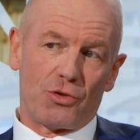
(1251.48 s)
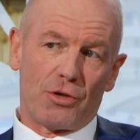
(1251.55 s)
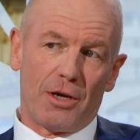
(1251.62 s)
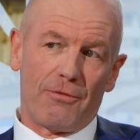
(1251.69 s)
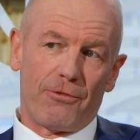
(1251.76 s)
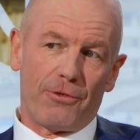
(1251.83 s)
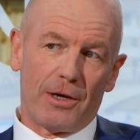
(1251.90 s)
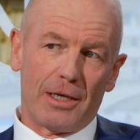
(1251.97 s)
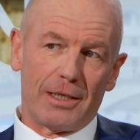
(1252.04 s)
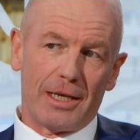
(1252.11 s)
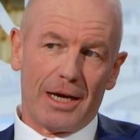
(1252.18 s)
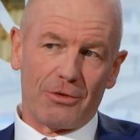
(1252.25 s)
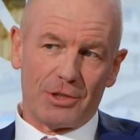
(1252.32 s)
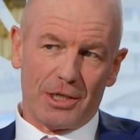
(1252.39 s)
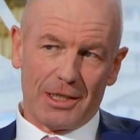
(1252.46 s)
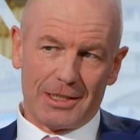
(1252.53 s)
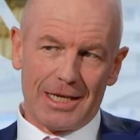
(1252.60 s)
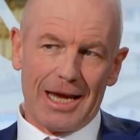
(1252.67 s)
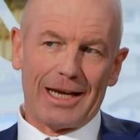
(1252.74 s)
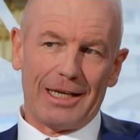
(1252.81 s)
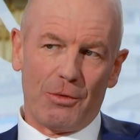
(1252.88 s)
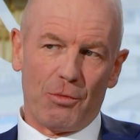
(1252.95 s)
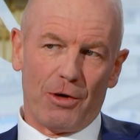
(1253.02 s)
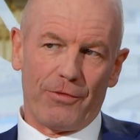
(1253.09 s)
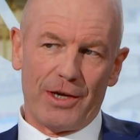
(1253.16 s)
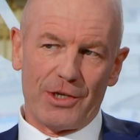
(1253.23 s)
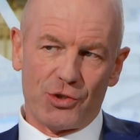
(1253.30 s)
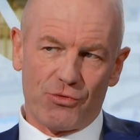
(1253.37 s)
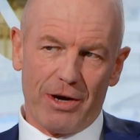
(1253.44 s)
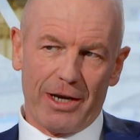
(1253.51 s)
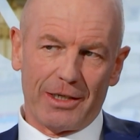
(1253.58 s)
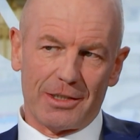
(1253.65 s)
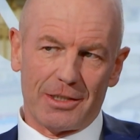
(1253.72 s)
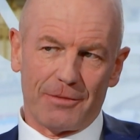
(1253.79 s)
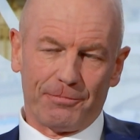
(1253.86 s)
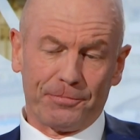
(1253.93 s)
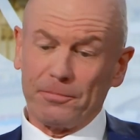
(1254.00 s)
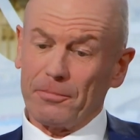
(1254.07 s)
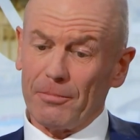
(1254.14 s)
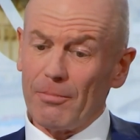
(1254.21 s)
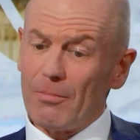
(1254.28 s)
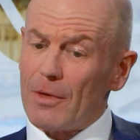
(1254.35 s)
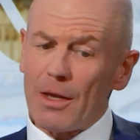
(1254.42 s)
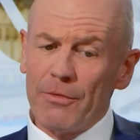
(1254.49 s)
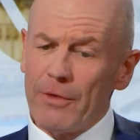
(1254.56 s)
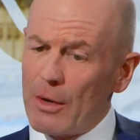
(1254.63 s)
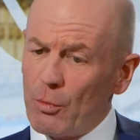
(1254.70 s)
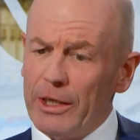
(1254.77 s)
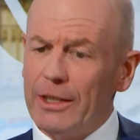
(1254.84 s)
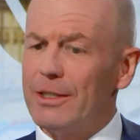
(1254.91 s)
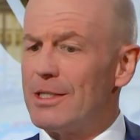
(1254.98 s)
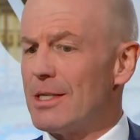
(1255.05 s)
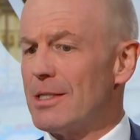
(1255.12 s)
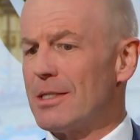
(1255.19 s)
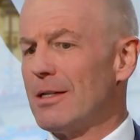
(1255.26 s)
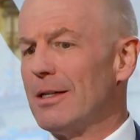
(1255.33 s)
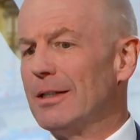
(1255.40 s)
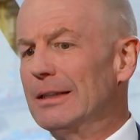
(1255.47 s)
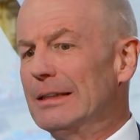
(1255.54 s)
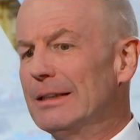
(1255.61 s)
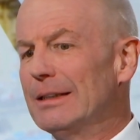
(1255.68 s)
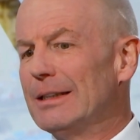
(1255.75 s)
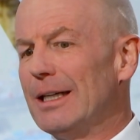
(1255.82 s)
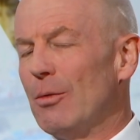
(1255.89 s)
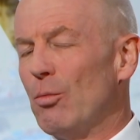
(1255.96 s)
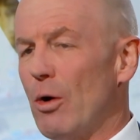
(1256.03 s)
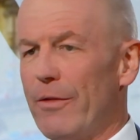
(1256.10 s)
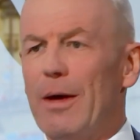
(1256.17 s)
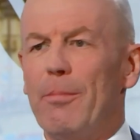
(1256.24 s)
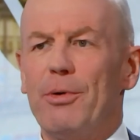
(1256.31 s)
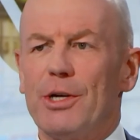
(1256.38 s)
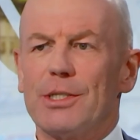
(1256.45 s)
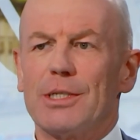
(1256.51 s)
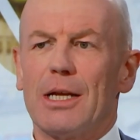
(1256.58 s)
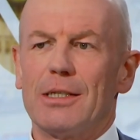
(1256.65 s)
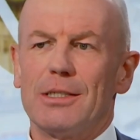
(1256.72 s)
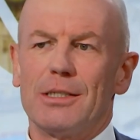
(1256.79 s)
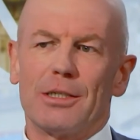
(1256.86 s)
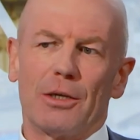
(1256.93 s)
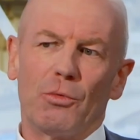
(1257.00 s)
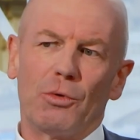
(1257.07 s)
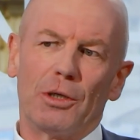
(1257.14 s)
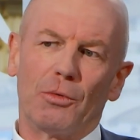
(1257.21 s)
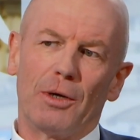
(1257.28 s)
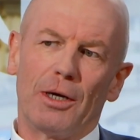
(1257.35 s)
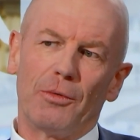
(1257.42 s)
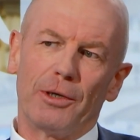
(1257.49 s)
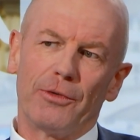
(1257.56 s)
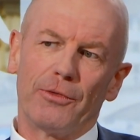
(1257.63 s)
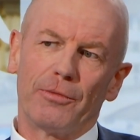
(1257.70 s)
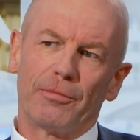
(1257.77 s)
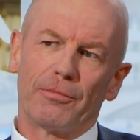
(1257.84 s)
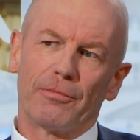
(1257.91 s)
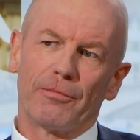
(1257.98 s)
to try and find out exactly what their strengths, their weaknesses are, and what their personality is going to work well with.